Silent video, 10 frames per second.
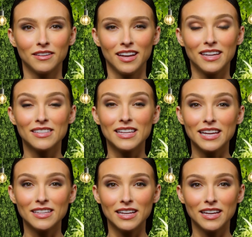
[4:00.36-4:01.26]
And
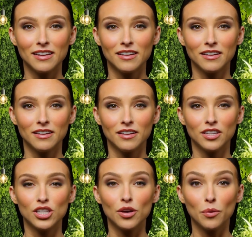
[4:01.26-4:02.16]
Stacey,
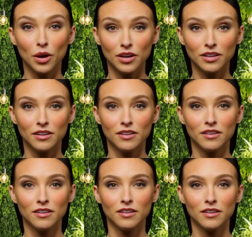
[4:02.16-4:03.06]
she worked.
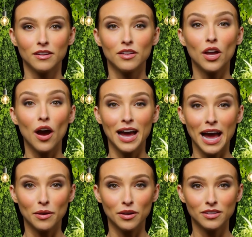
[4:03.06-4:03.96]
Long
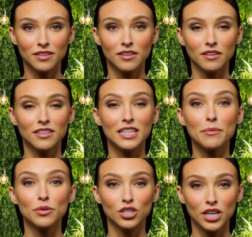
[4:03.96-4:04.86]
hours,
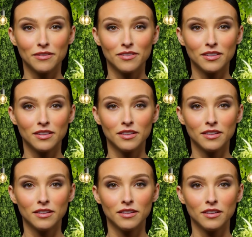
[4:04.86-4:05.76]
double shifts.
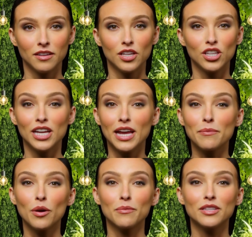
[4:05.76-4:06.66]
She came
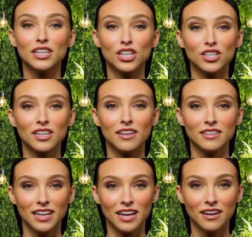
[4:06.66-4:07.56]
home to dishes in the
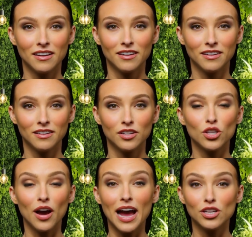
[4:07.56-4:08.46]
sink,
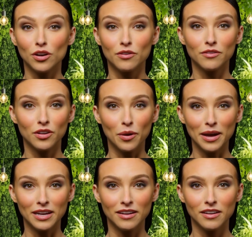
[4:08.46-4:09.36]
trash
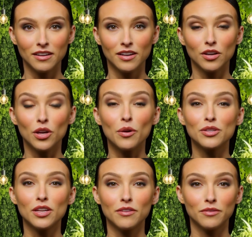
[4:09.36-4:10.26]
overflowing, clothes
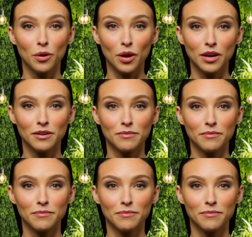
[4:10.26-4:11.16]
on the floor.
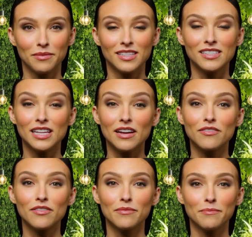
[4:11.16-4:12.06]

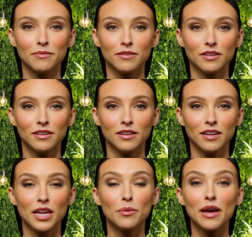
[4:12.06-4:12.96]
Steve?
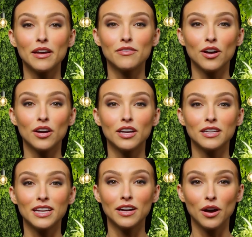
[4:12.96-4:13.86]
He waited for her to
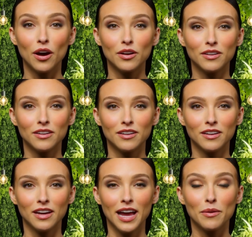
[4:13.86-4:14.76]
clean it all.
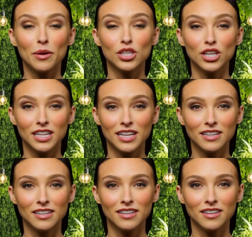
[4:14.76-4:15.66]
And when she didn't,